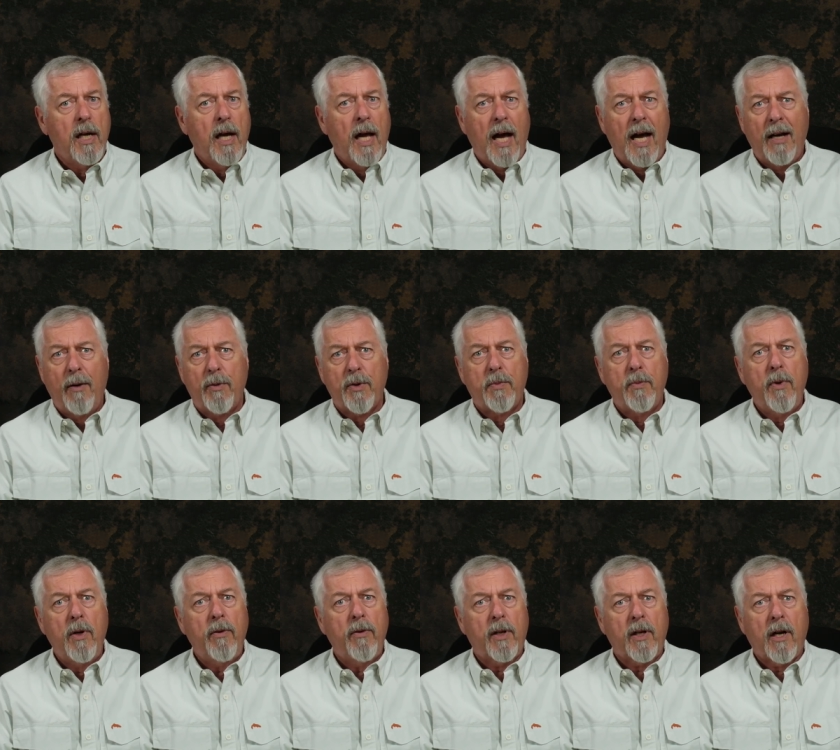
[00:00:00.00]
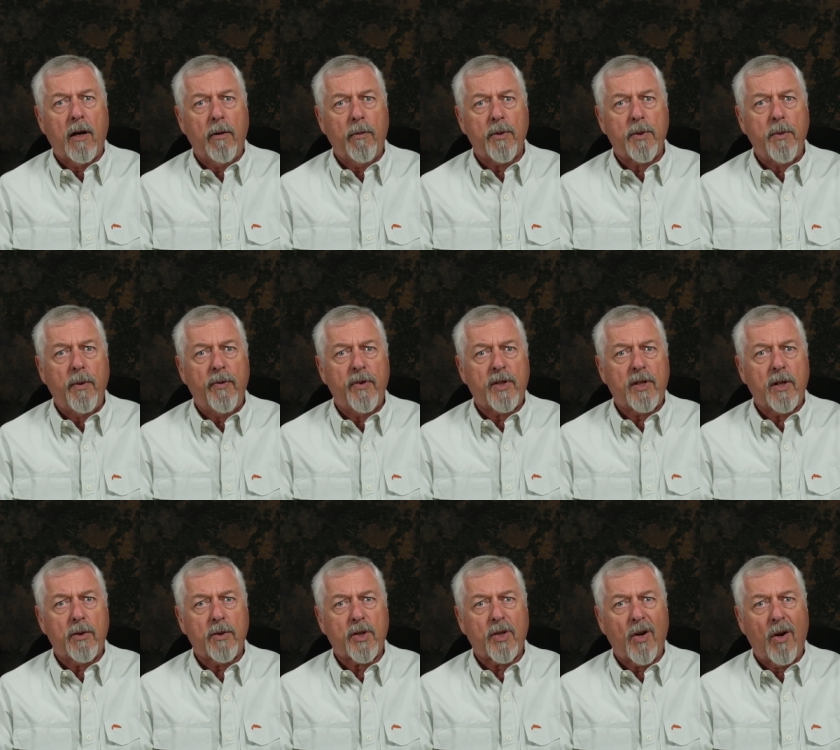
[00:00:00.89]
and the current was moving
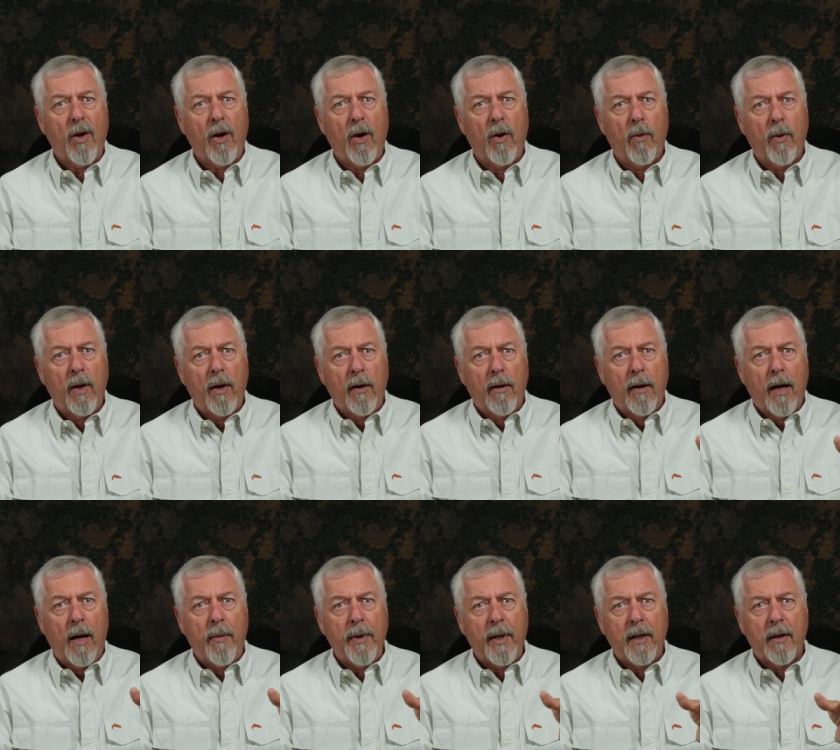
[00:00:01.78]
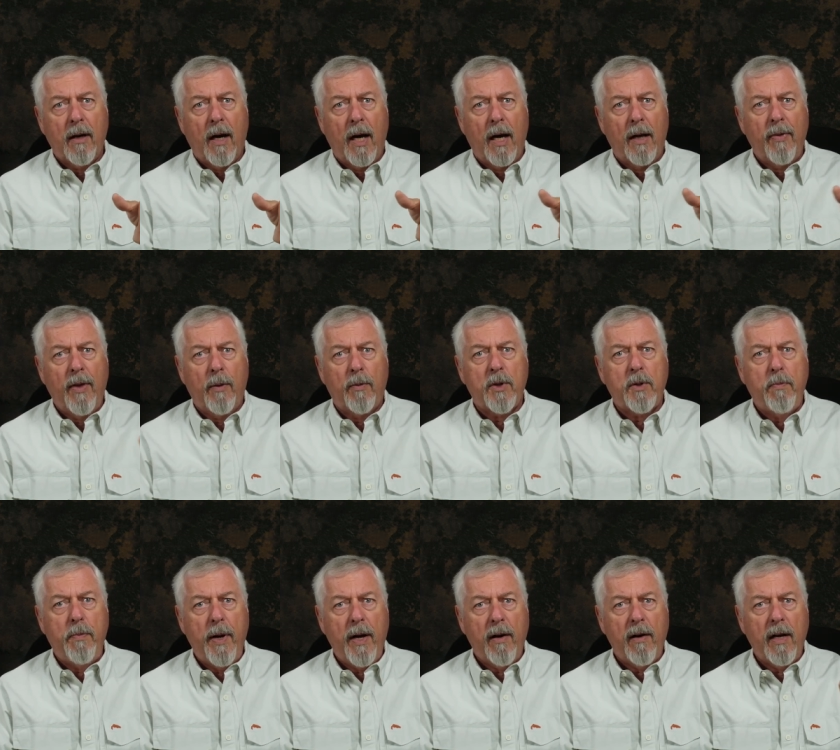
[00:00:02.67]
so slow. I mean, there was
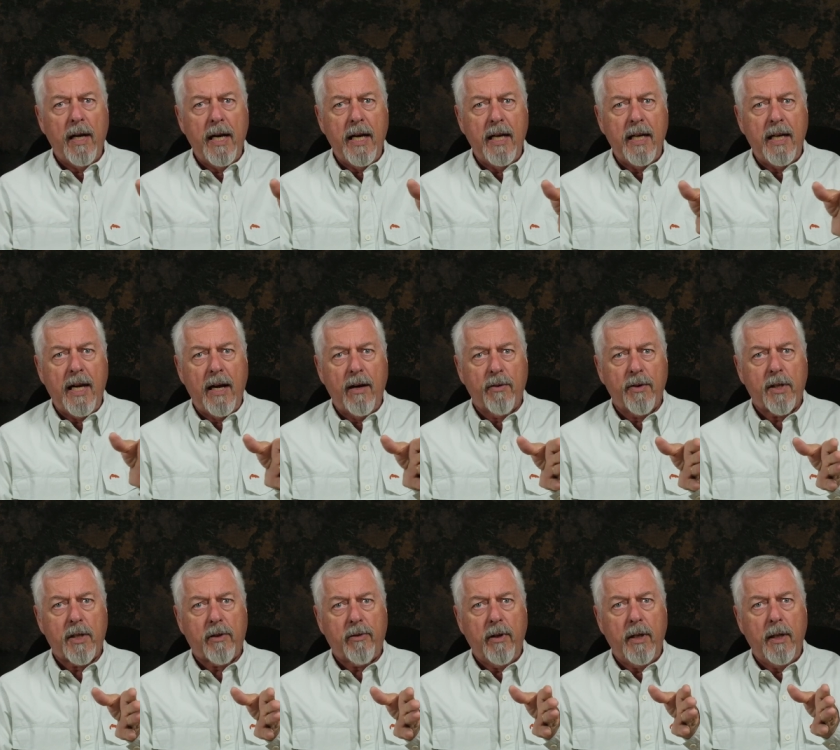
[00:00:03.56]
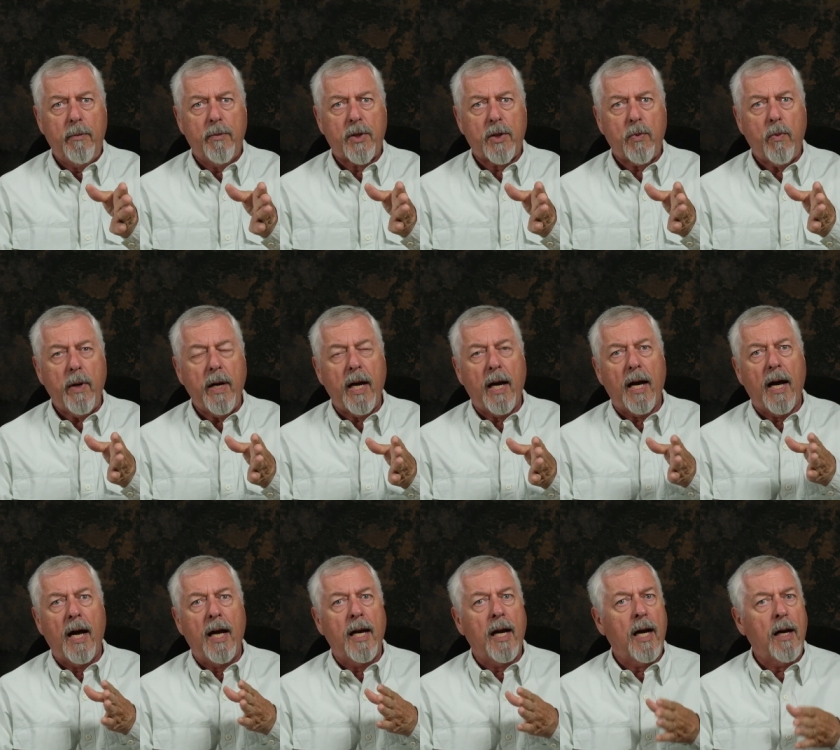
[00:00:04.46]
barely any downstream swing,
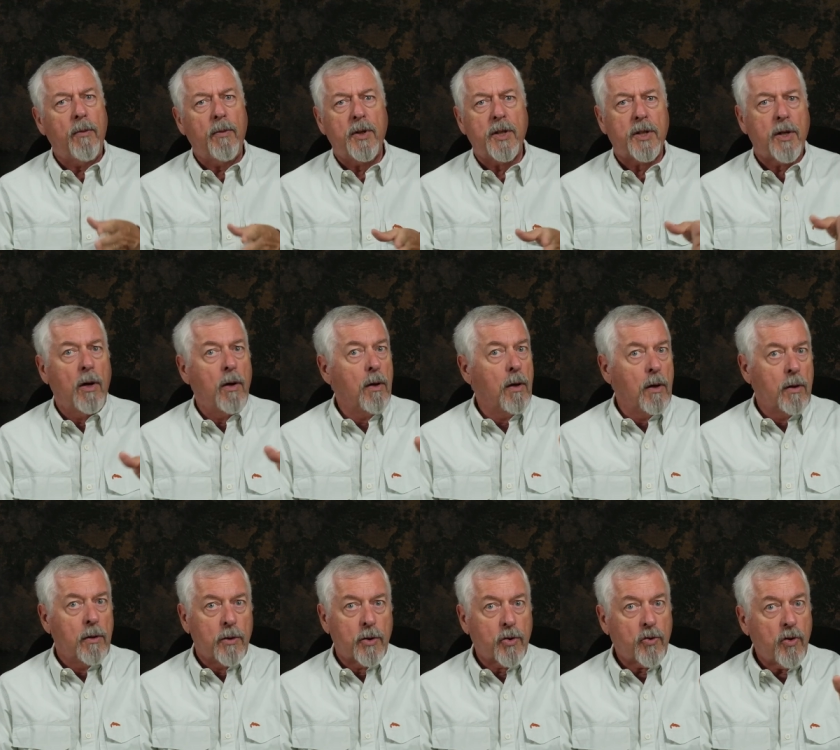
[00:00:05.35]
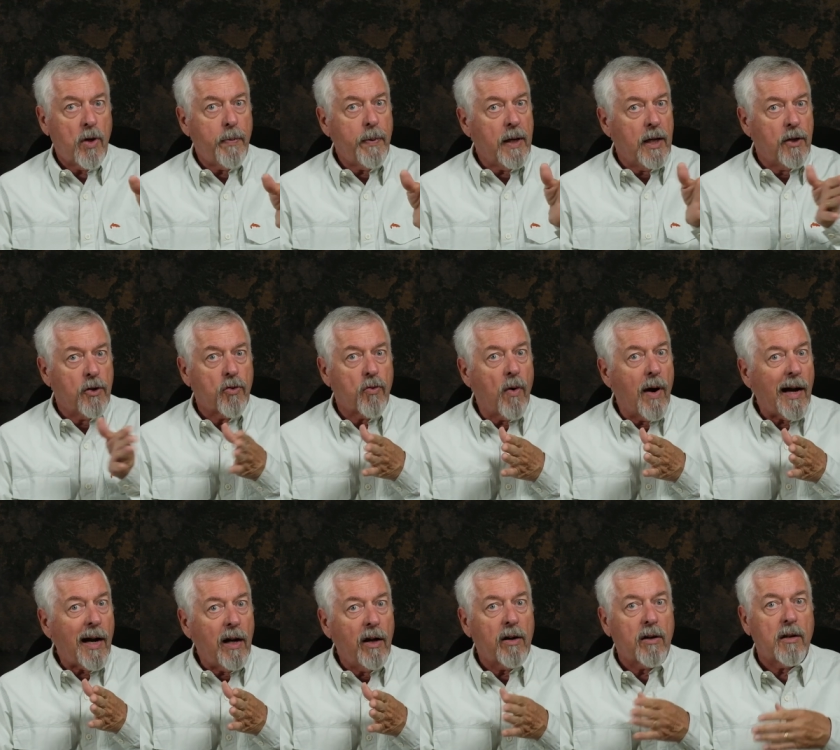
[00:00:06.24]
and I was stripping it
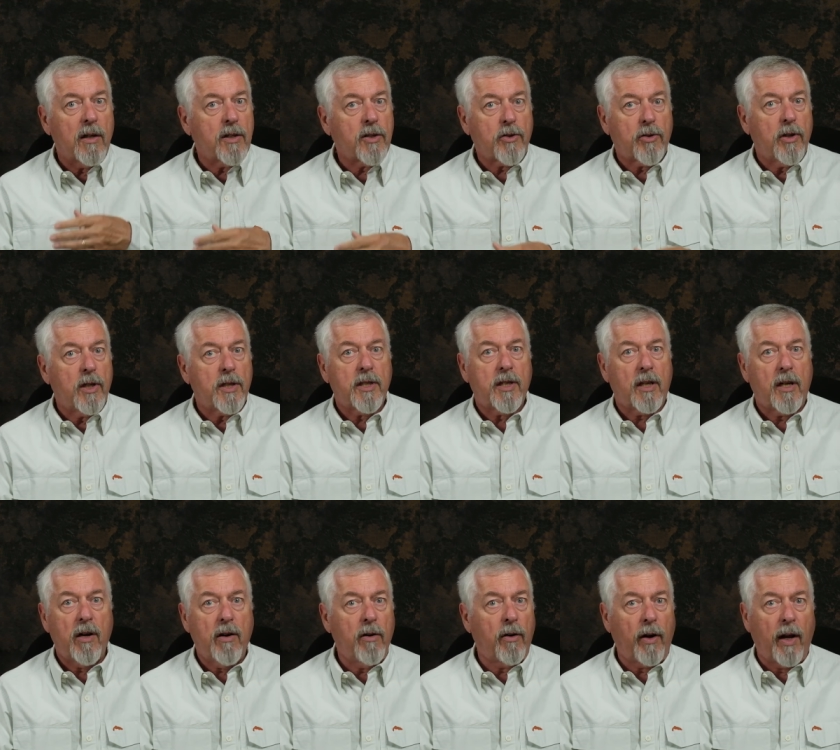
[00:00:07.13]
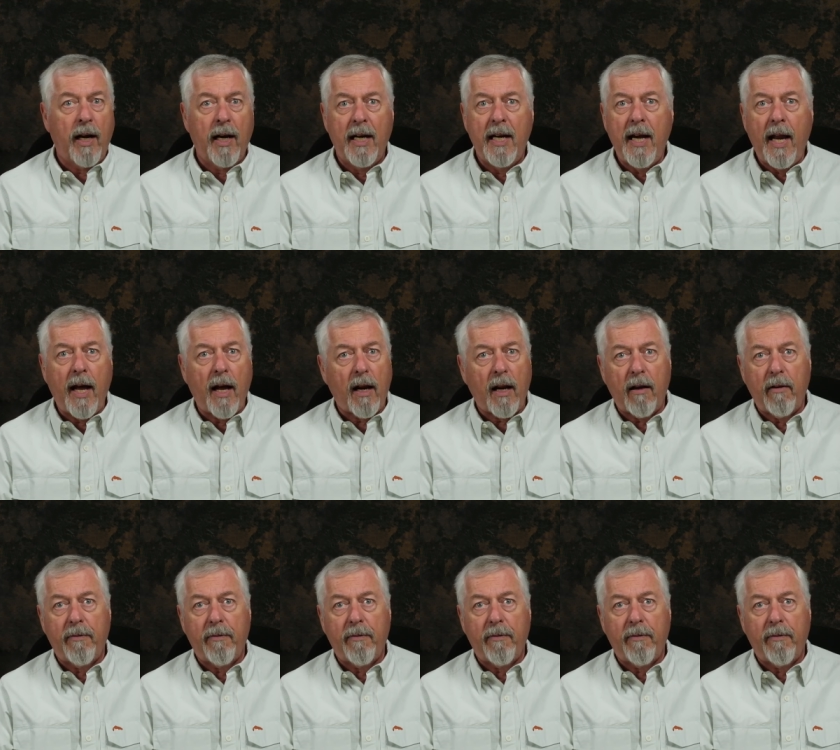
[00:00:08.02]
directly across the current and nailing